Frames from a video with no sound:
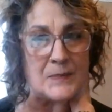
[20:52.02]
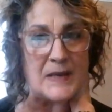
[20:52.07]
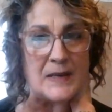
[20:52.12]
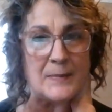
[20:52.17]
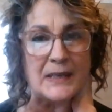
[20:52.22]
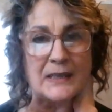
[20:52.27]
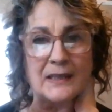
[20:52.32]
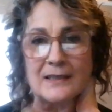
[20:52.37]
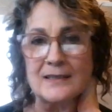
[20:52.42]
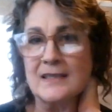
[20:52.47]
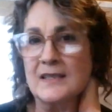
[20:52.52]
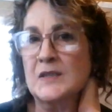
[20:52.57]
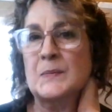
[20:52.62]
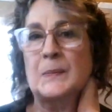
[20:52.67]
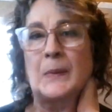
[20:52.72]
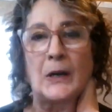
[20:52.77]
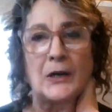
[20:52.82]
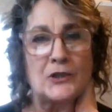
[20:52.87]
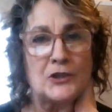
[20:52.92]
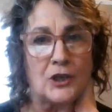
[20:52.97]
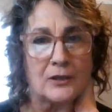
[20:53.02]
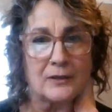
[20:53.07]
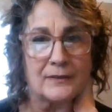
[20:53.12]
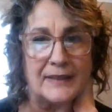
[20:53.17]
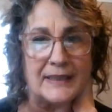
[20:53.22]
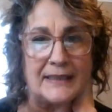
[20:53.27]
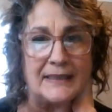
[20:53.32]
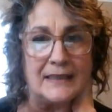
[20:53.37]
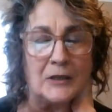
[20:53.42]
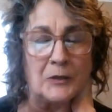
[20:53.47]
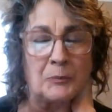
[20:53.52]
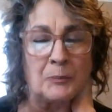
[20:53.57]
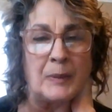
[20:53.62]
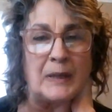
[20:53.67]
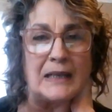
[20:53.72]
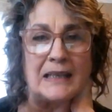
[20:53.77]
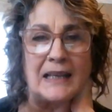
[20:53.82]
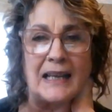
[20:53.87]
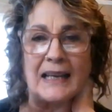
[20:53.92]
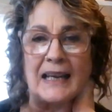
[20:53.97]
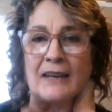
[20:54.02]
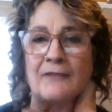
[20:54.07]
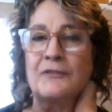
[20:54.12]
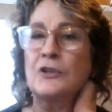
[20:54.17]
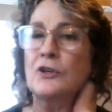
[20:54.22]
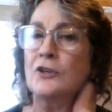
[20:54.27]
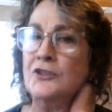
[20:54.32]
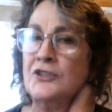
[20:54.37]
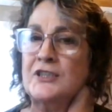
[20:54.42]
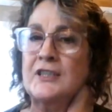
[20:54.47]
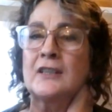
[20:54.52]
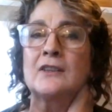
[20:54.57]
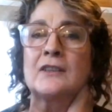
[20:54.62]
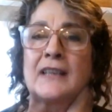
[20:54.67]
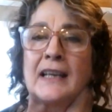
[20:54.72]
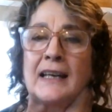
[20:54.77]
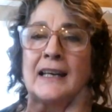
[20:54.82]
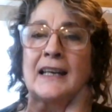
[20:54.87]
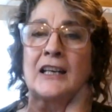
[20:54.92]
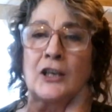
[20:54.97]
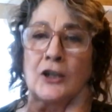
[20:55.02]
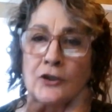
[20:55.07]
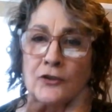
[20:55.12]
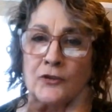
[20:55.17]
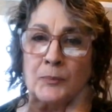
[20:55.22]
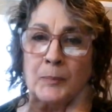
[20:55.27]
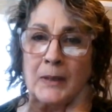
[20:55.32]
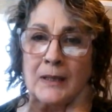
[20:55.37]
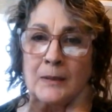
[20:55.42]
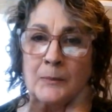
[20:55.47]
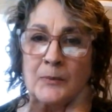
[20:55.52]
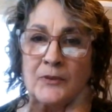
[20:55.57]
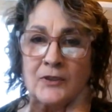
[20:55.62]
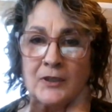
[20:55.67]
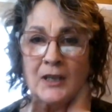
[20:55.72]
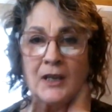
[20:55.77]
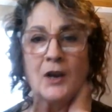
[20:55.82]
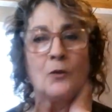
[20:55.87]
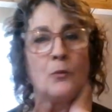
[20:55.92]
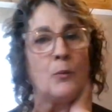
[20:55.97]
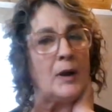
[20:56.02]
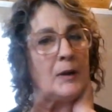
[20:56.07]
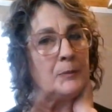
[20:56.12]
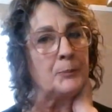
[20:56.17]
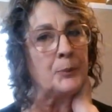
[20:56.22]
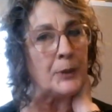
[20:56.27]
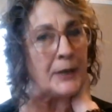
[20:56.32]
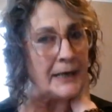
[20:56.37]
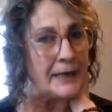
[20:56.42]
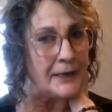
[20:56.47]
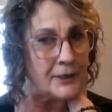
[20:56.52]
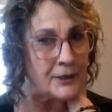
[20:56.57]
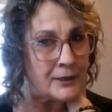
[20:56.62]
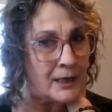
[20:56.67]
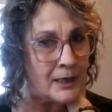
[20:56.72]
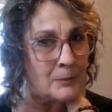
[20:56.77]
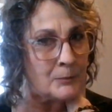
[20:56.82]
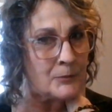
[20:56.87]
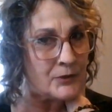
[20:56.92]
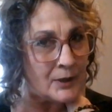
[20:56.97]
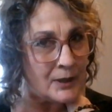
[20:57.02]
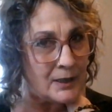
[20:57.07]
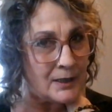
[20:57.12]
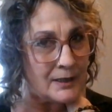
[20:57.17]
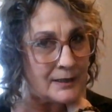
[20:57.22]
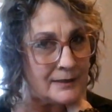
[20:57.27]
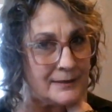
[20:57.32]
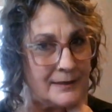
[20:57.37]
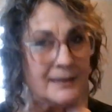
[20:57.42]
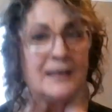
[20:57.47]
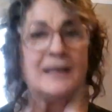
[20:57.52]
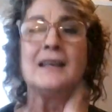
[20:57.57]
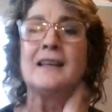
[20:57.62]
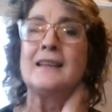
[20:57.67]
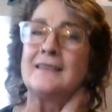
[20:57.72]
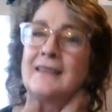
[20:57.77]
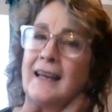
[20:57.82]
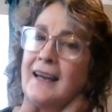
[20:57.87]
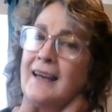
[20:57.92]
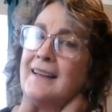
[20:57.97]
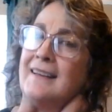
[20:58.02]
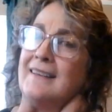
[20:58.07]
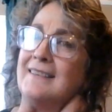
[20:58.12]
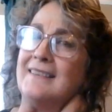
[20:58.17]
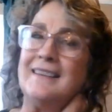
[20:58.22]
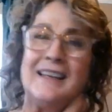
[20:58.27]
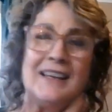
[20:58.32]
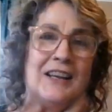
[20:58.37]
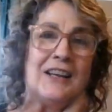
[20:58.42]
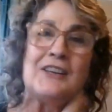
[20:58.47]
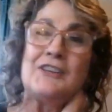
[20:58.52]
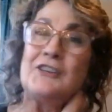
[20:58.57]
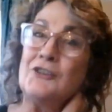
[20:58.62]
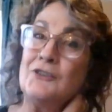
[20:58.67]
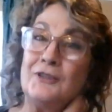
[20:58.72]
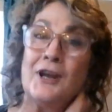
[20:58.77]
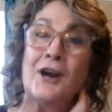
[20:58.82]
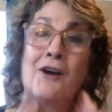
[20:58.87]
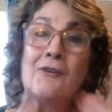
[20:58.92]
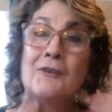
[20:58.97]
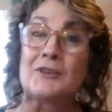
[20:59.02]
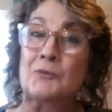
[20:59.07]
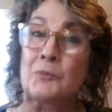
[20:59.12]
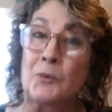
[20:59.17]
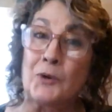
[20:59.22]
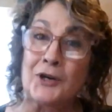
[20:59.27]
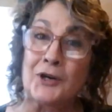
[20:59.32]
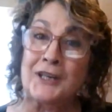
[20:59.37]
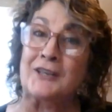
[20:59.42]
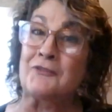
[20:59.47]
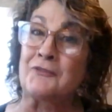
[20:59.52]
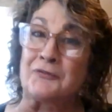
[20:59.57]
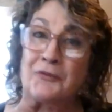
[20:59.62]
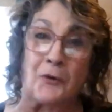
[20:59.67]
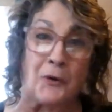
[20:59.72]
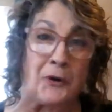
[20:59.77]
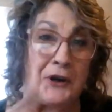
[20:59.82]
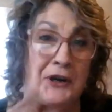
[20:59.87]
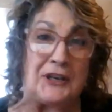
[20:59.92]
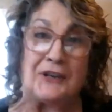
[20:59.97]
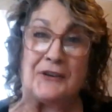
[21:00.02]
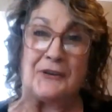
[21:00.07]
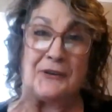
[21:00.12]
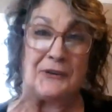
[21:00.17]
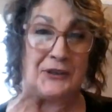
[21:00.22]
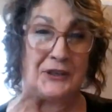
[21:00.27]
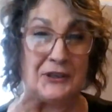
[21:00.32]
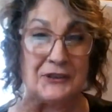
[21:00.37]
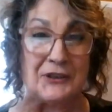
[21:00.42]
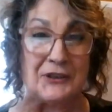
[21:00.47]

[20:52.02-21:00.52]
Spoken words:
me because it's Bon Jovi, but, like, if you're still getting goosebumps when Prayer comes on, then it's working for you,